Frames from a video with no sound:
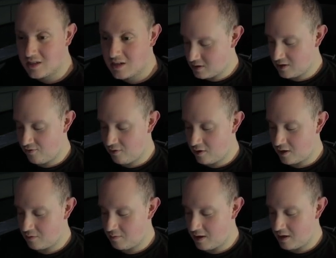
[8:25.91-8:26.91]
Because if you look
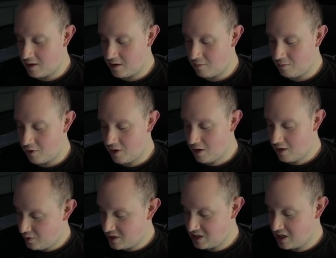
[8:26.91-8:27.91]
at my boy,
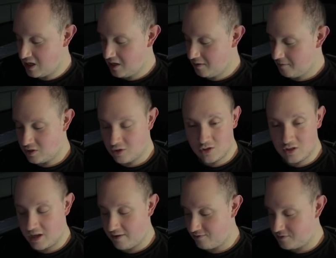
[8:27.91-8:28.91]
we see he
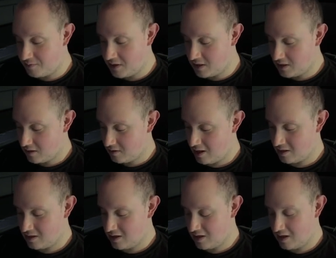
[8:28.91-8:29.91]
doesn't have speed,
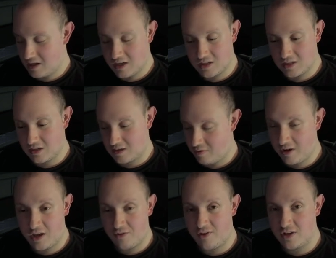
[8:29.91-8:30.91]
and his
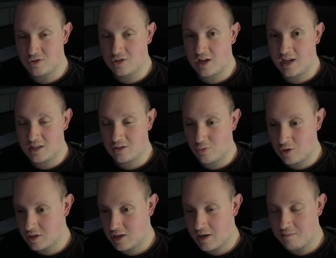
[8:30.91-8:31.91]
break effect just landed
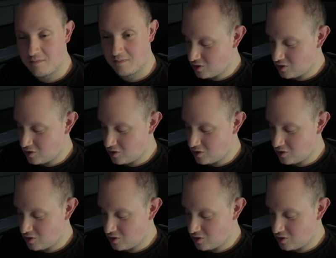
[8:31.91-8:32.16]
1 time.